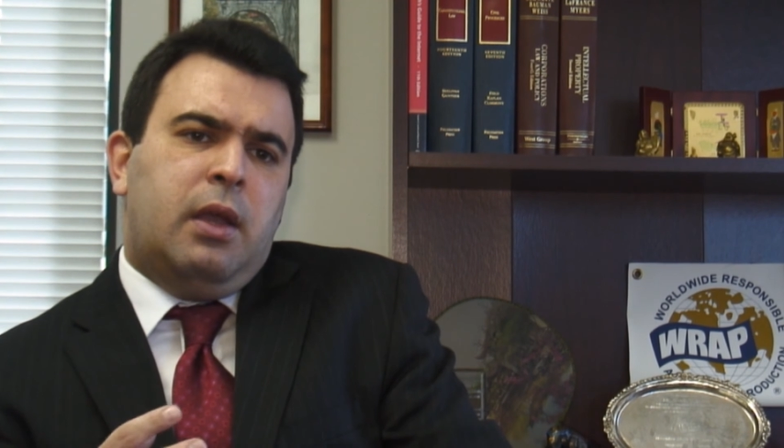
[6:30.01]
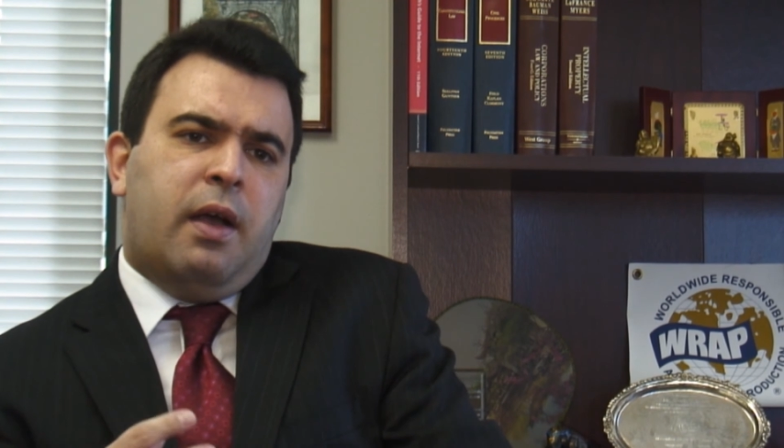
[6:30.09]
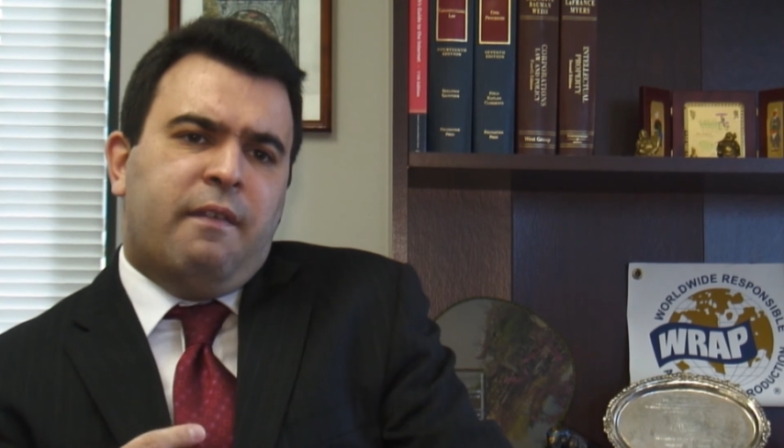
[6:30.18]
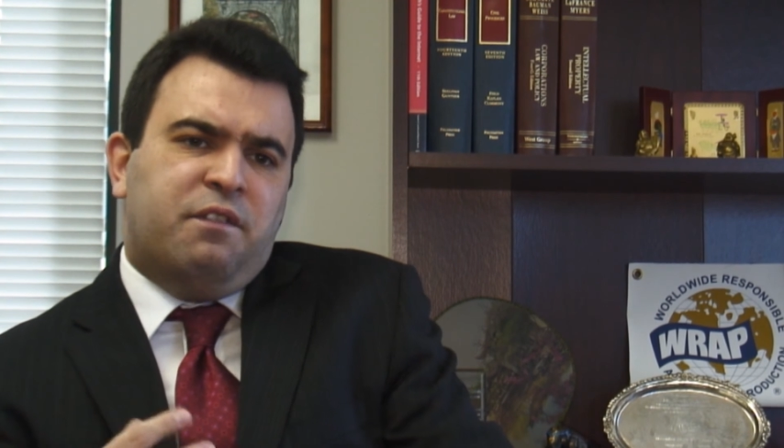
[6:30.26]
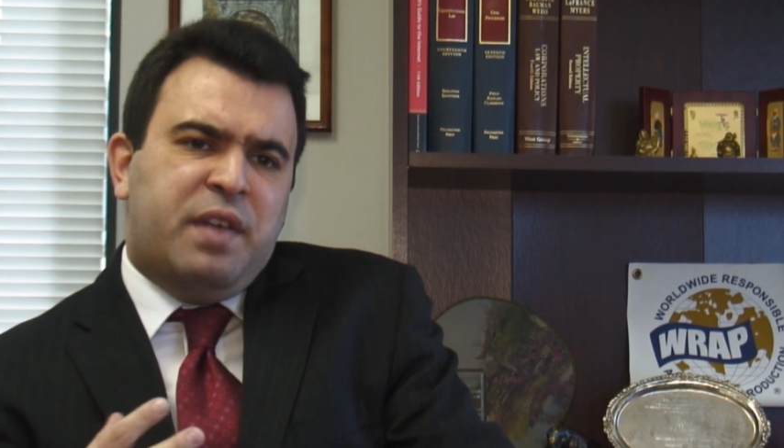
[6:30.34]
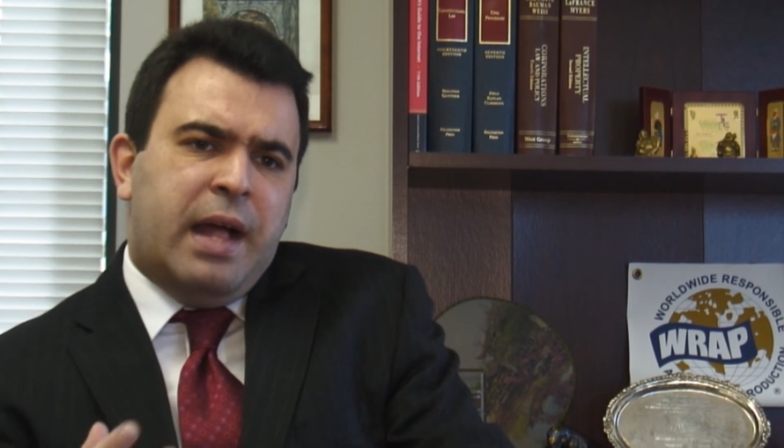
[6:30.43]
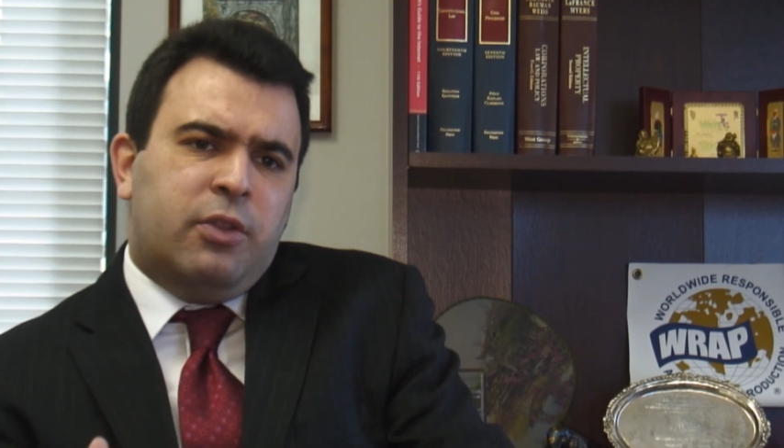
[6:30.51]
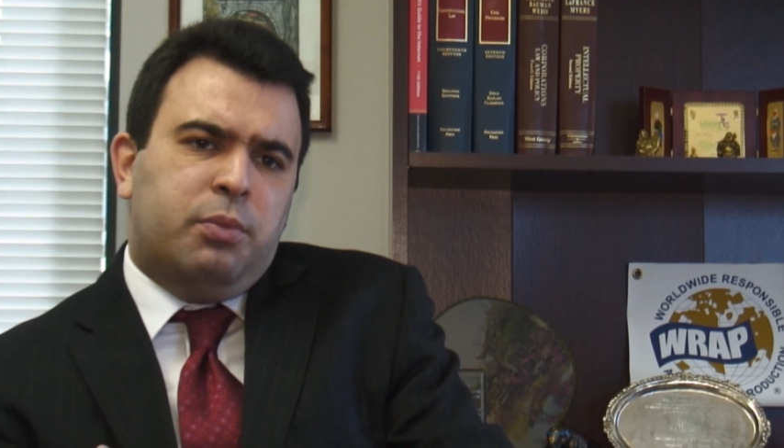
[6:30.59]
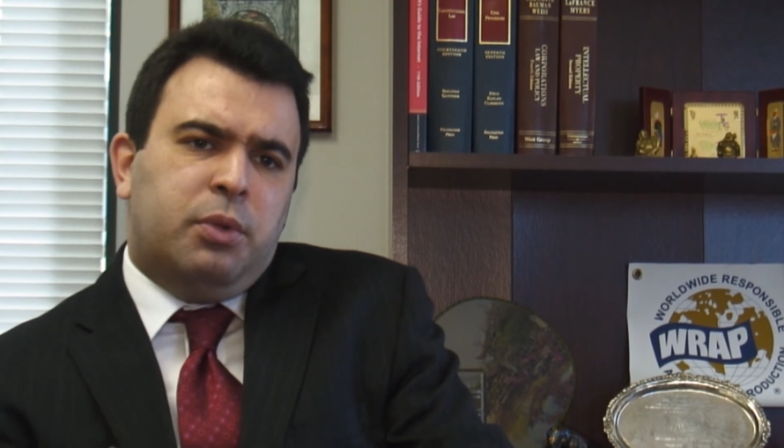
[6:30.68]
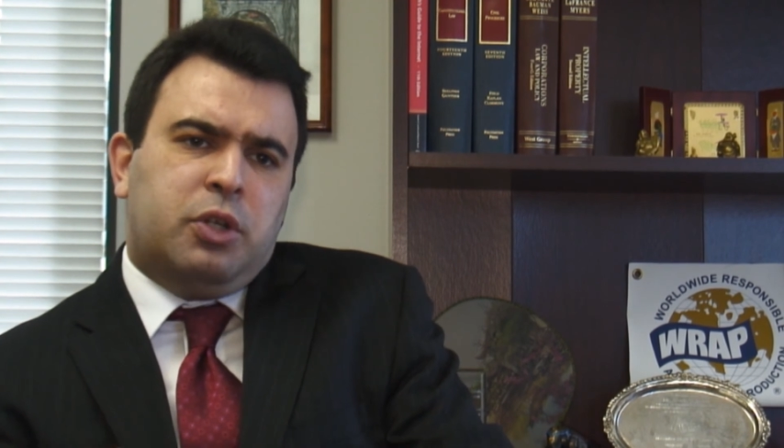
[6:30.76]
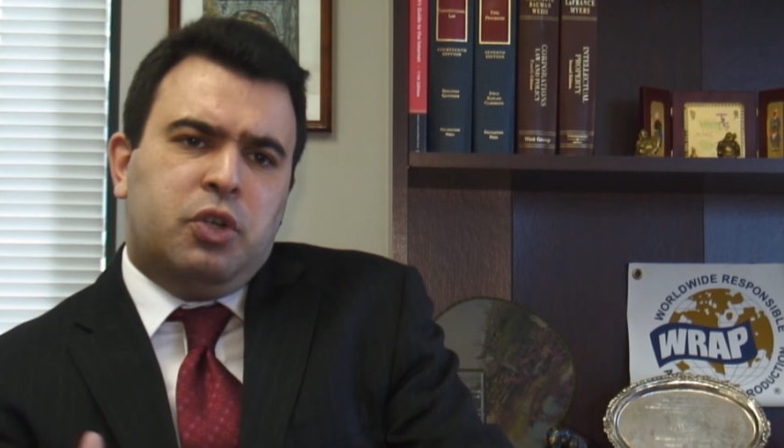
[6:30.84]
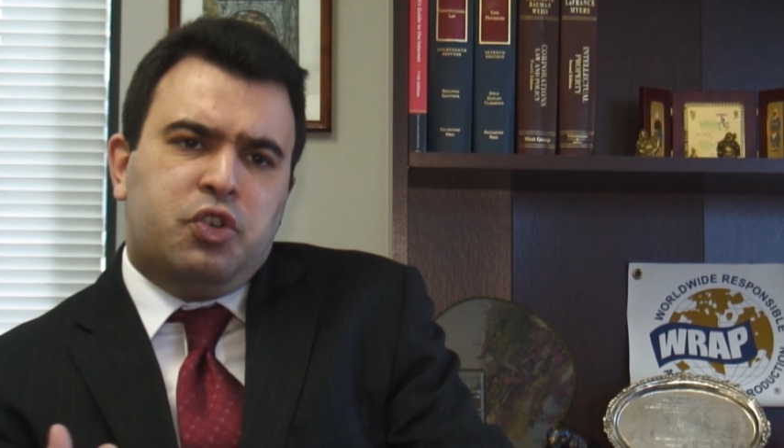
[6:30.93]
a
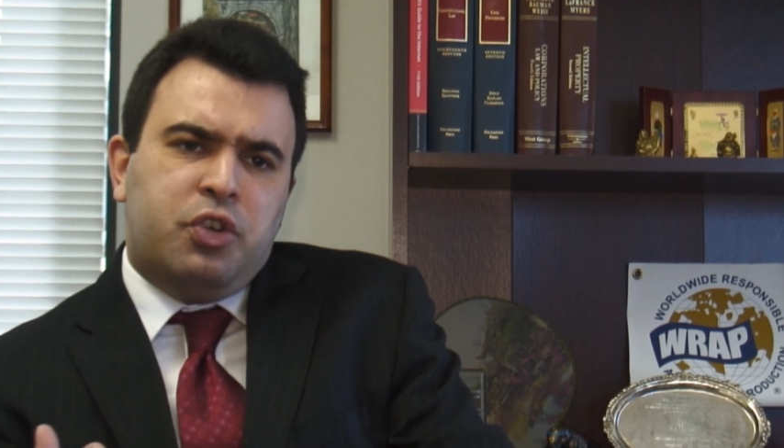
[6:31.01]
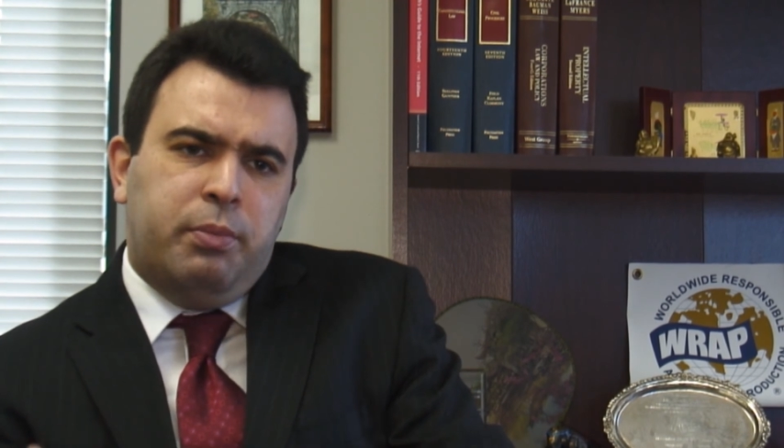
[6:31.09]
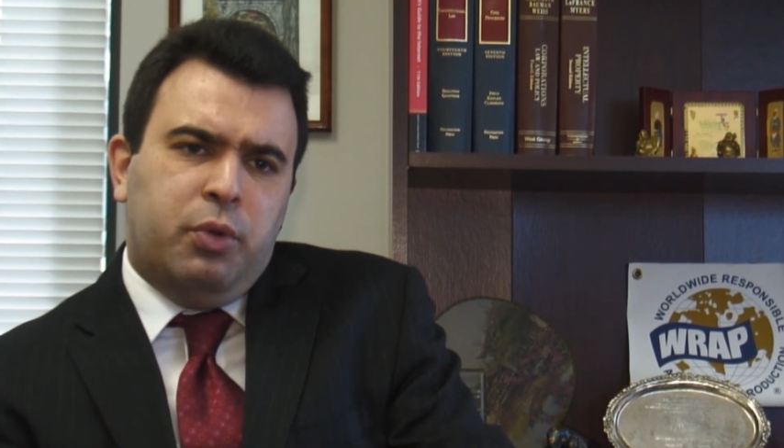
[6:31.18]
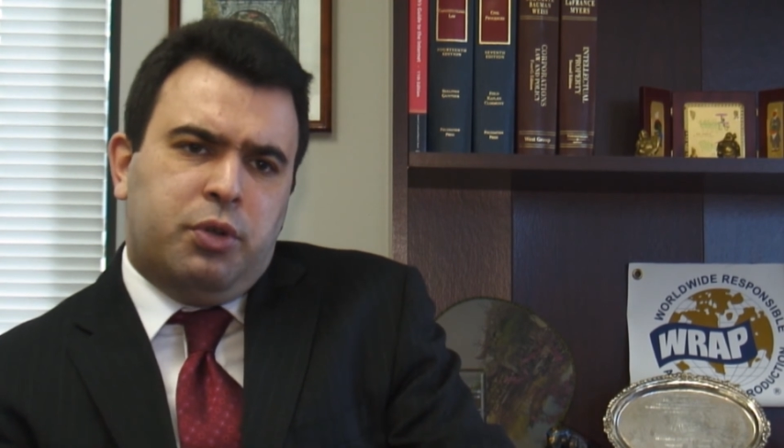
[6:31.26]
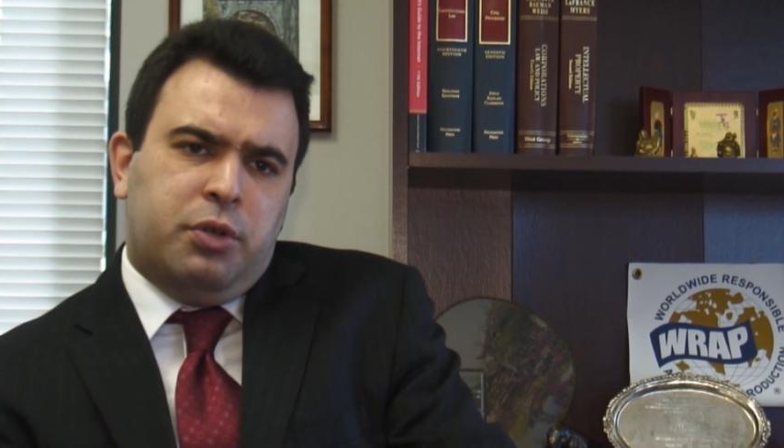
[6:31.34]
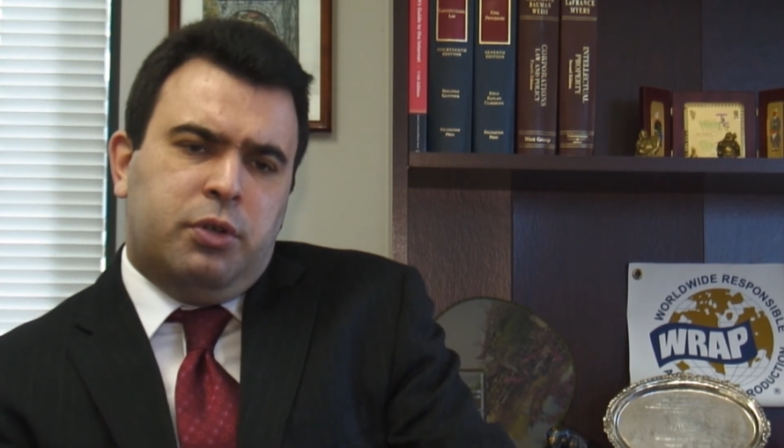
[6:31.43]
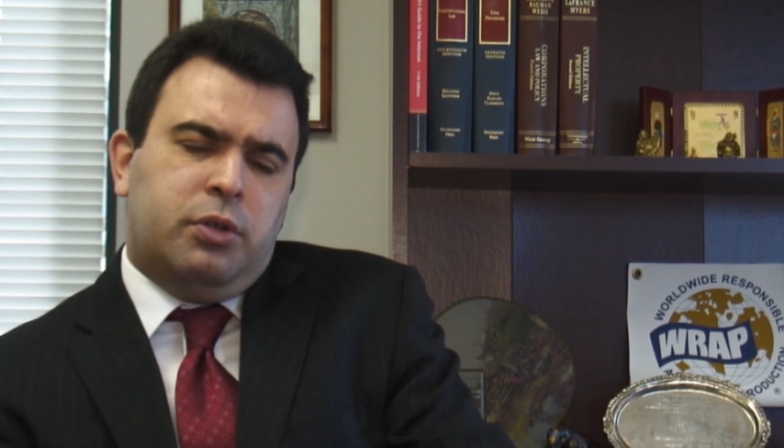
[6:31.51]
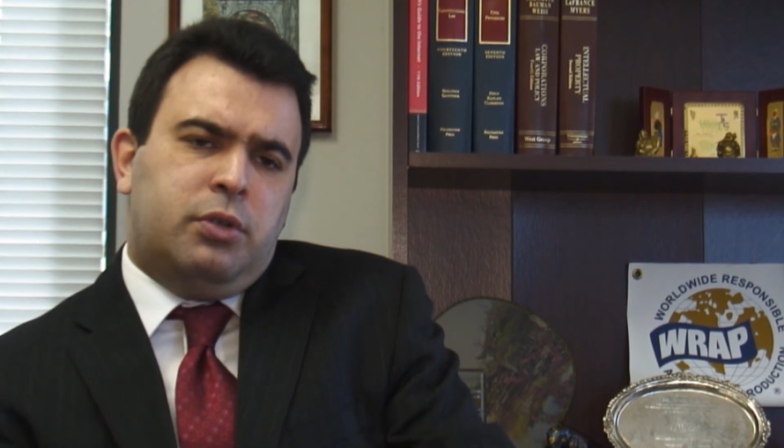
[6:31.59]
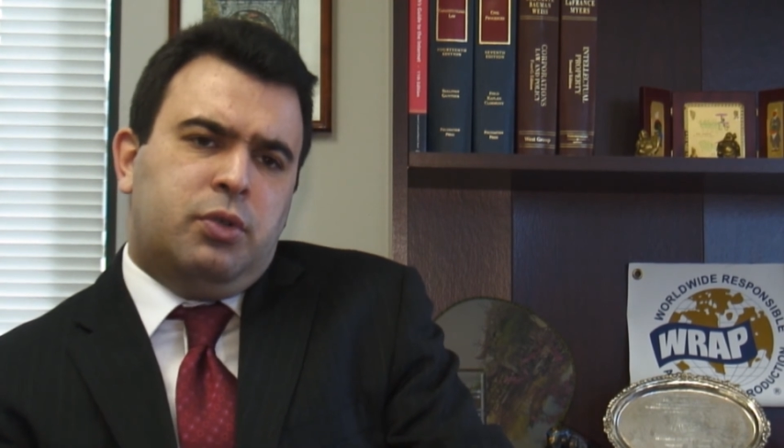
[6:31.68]
valuable contributor